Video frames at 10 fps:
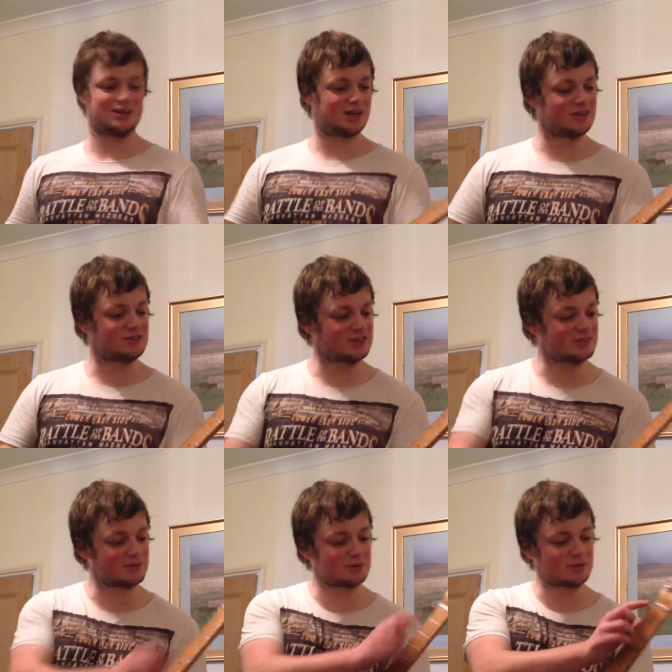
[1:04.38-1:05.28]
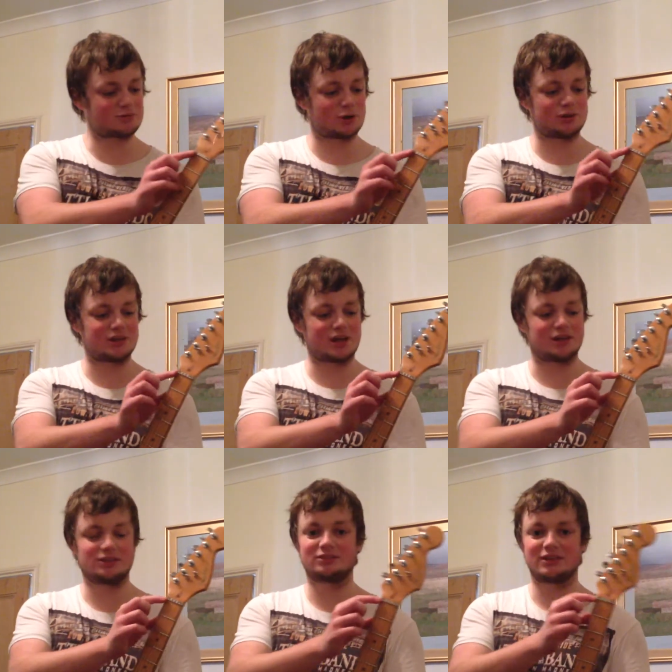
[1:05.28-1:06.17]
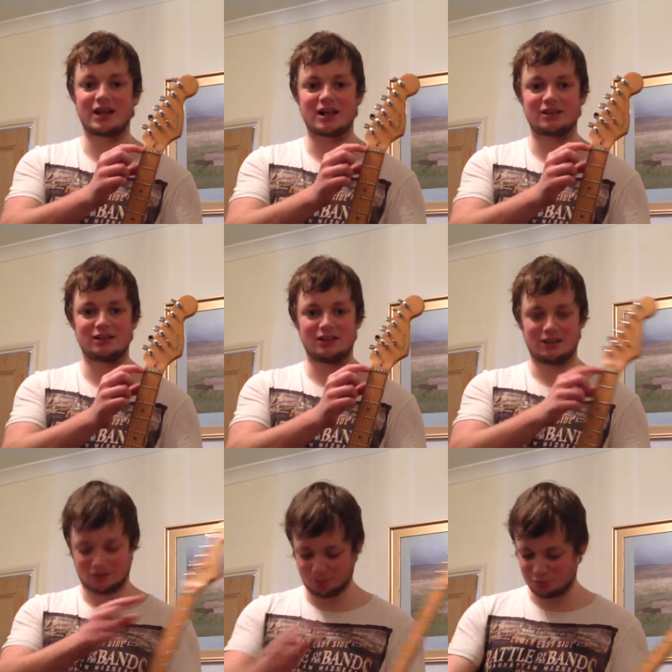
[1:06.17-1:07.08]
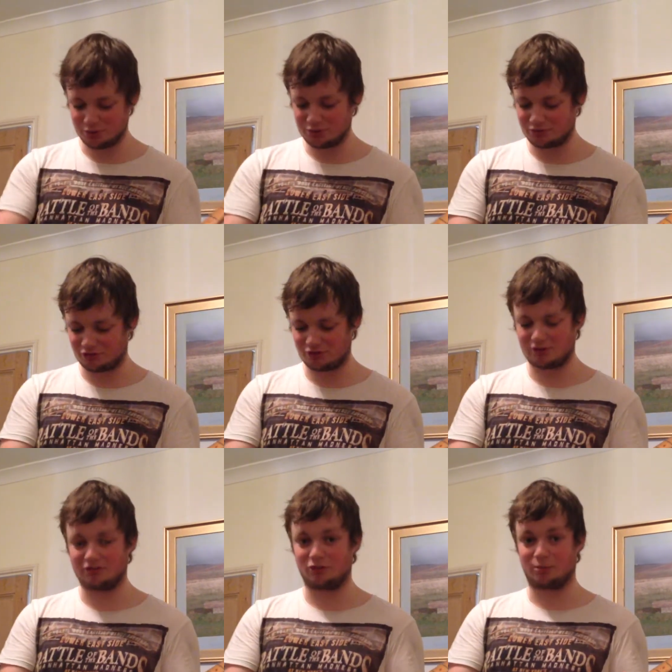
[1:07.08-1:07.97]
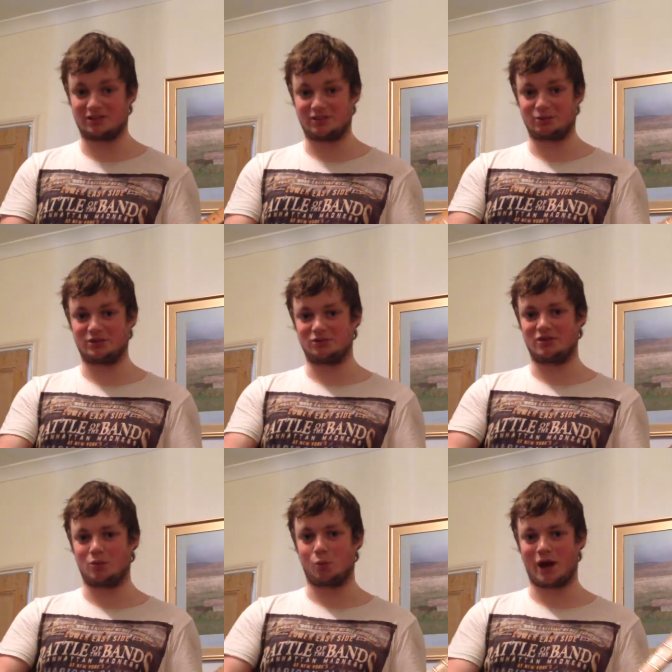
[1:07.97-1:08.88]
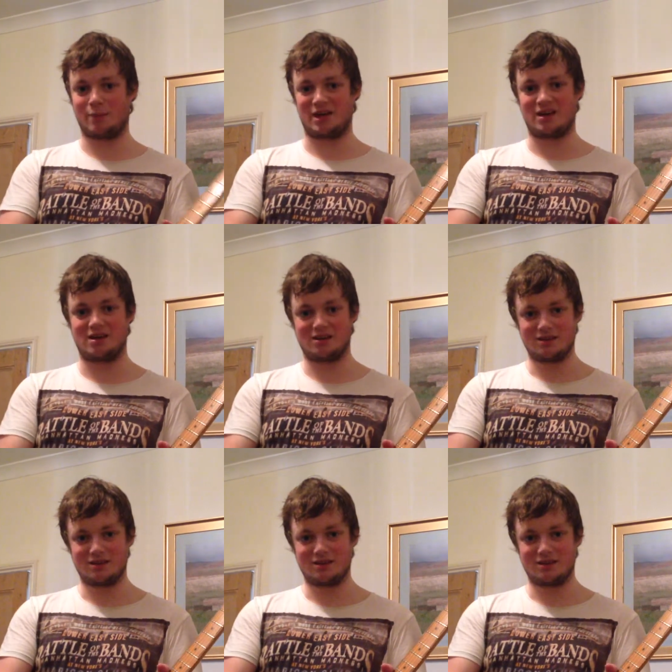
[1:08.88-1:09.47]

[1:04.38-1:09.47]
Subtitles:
As you can see, we've got the roller nut there, which improves tuning stability when using the whammy.